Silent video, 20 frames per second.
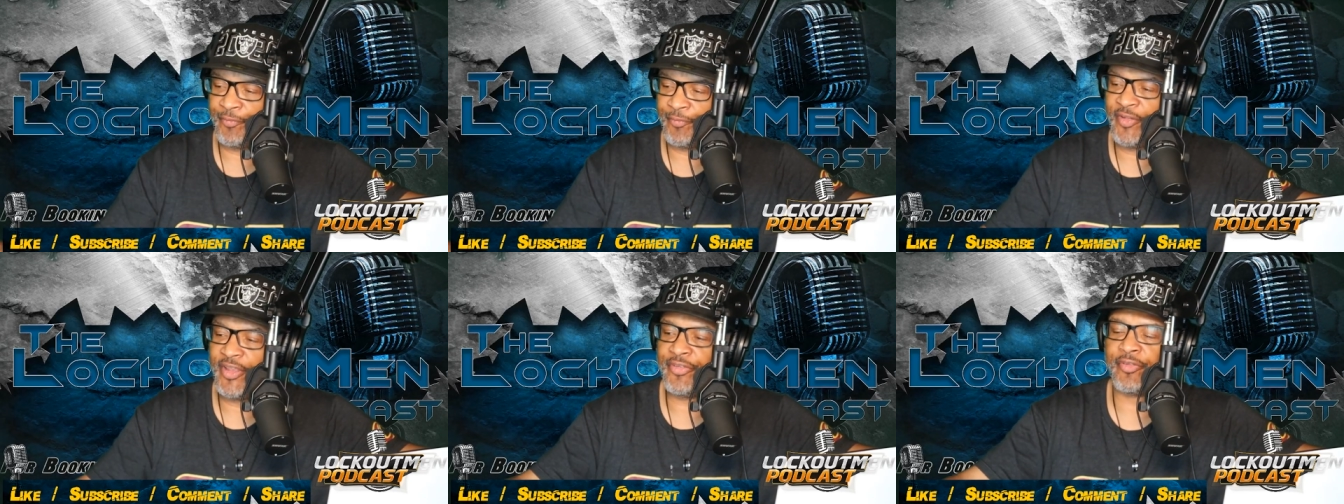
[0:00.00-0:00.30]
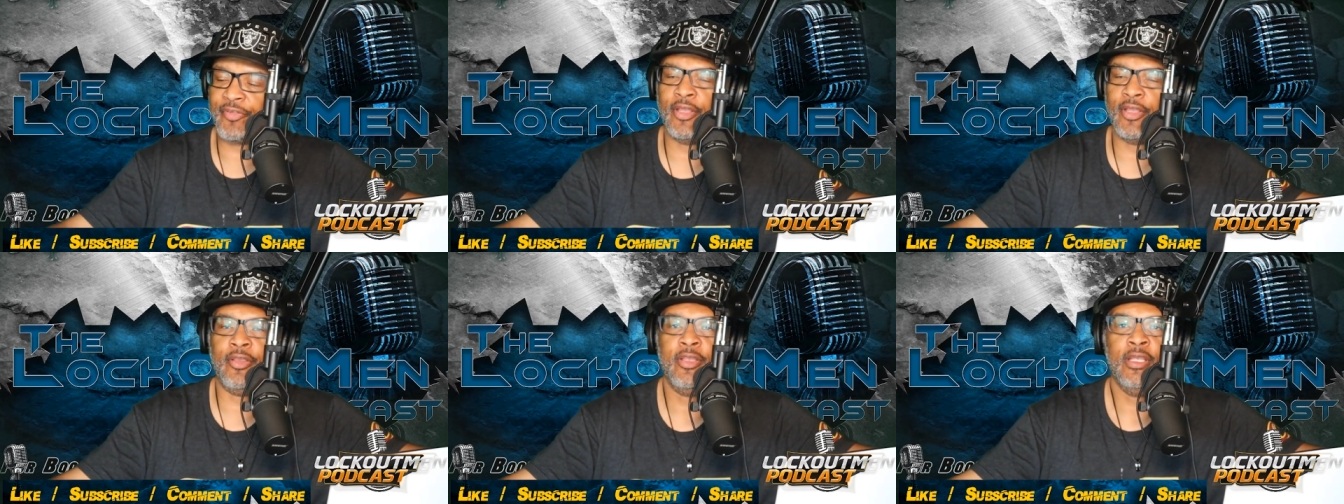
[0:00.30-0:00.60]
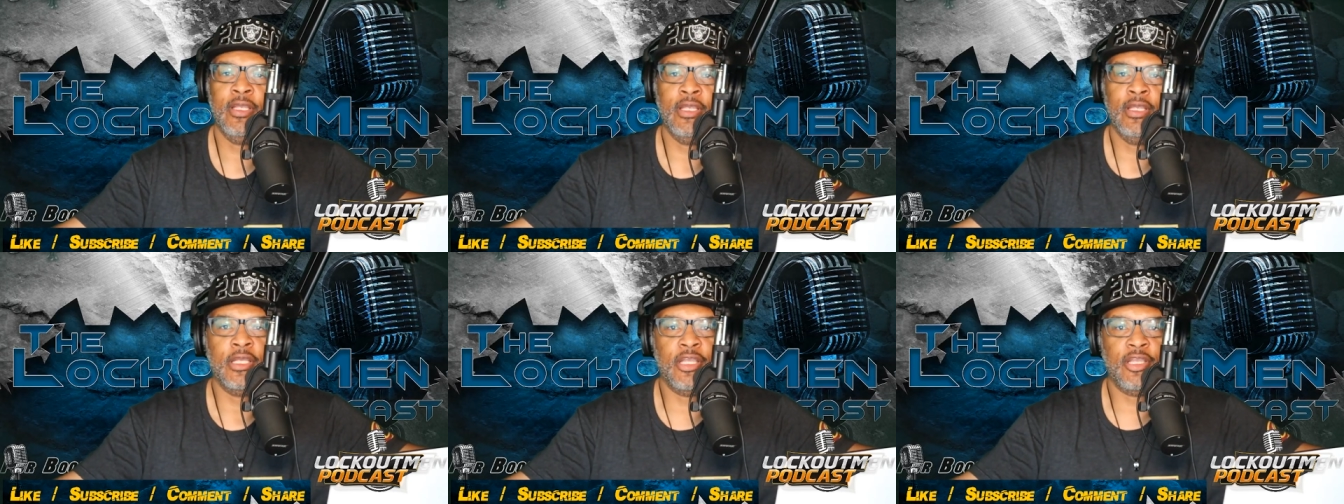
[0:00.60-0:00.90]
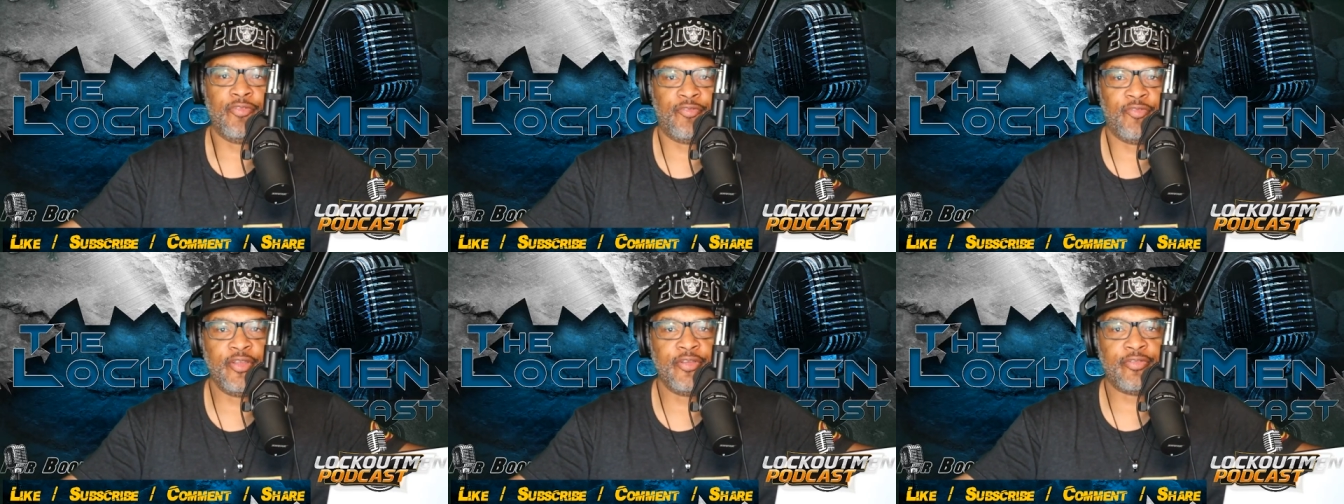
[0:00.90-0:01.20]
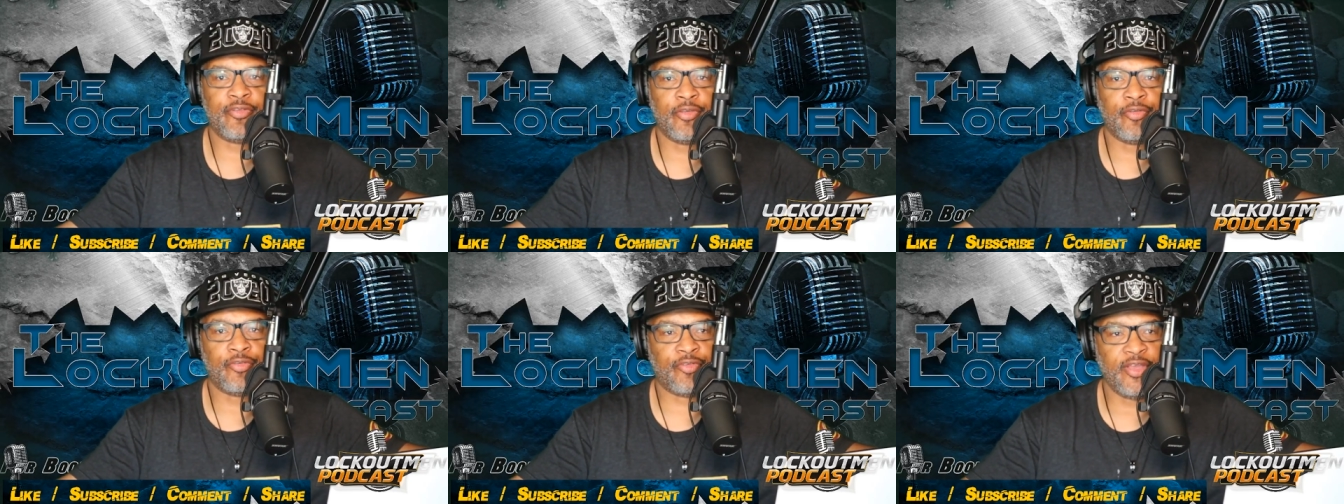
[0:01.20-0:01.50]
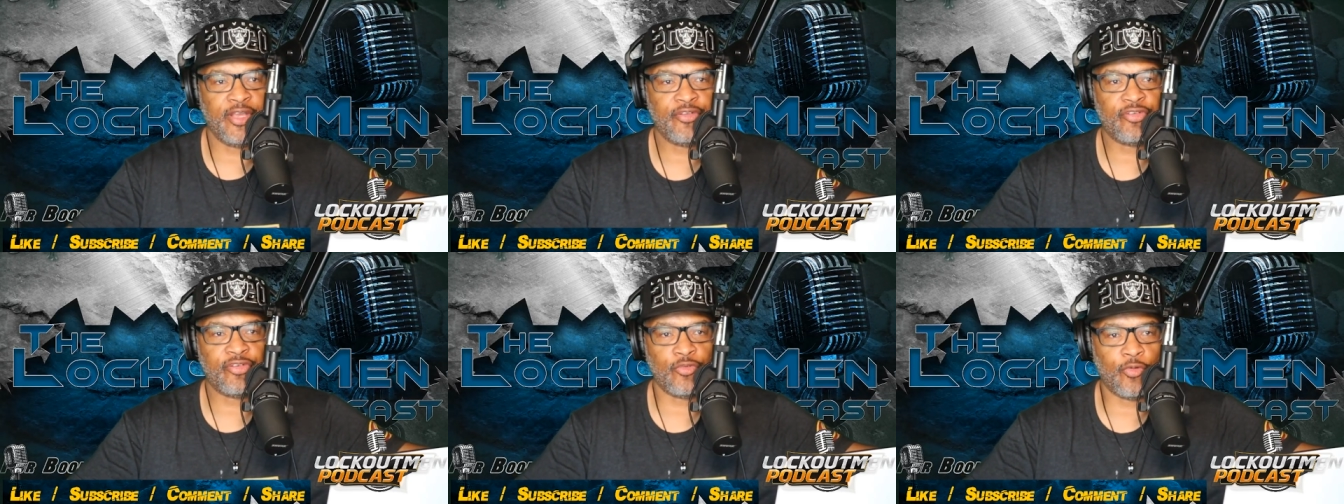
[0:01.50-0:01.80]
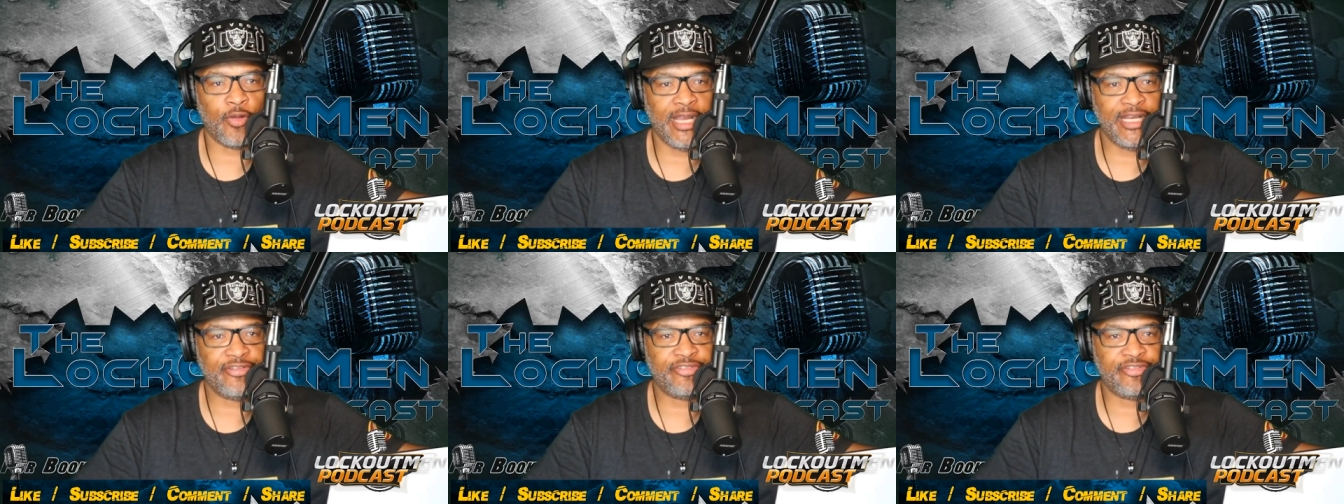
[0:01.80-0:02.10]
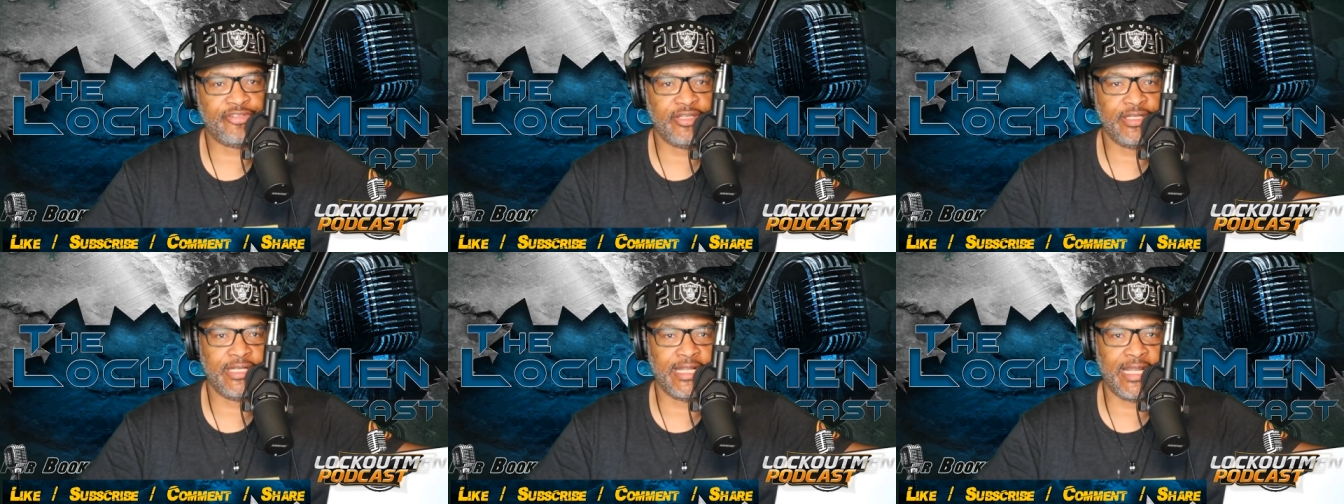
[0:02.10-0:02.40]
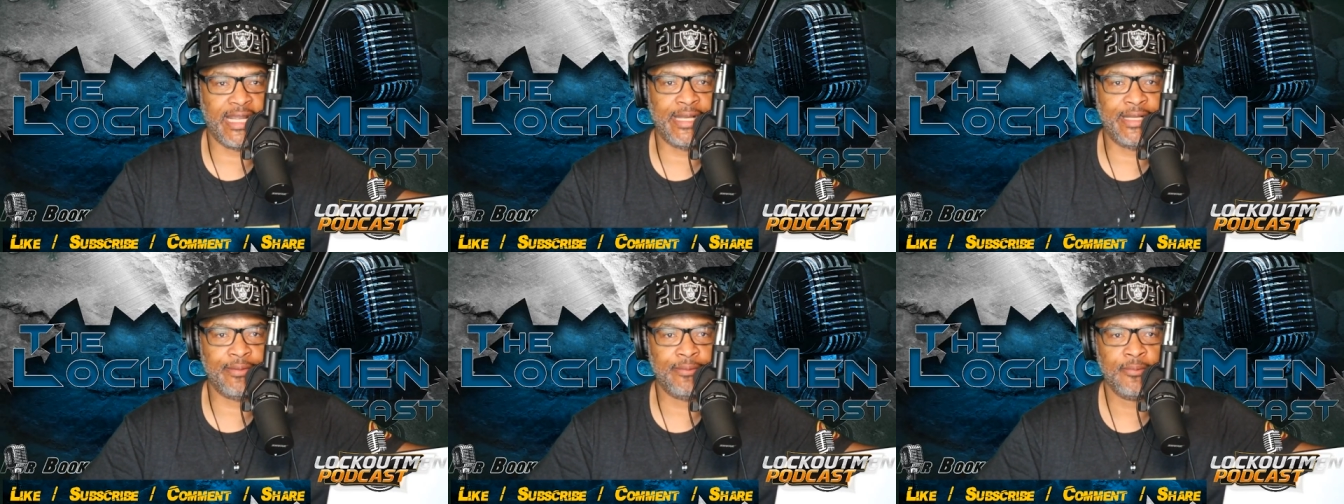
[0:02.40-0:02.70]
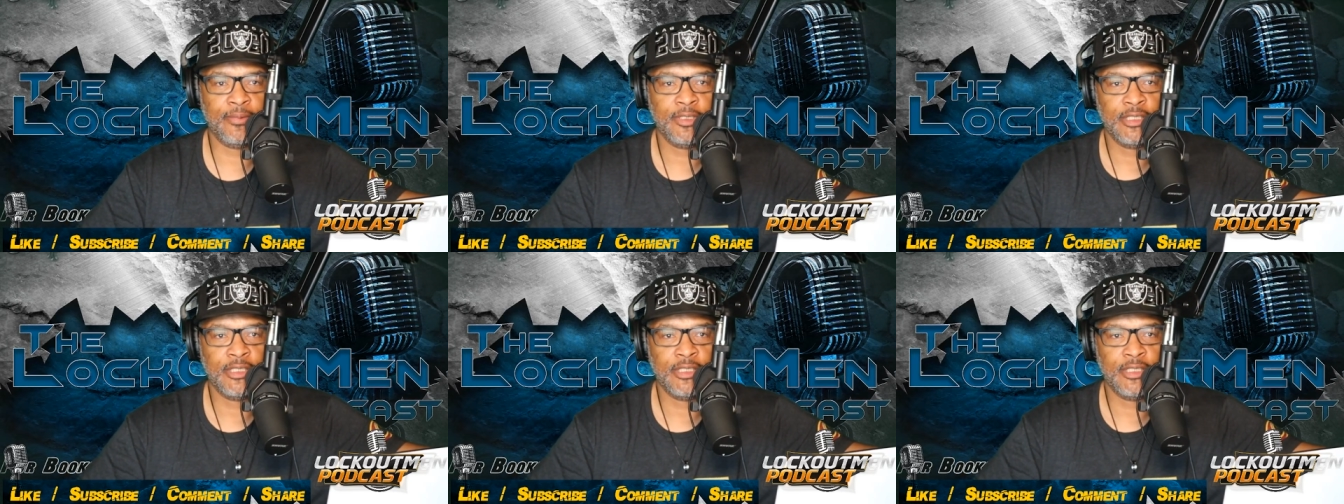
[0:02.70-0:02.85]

it's a, if it's a situation that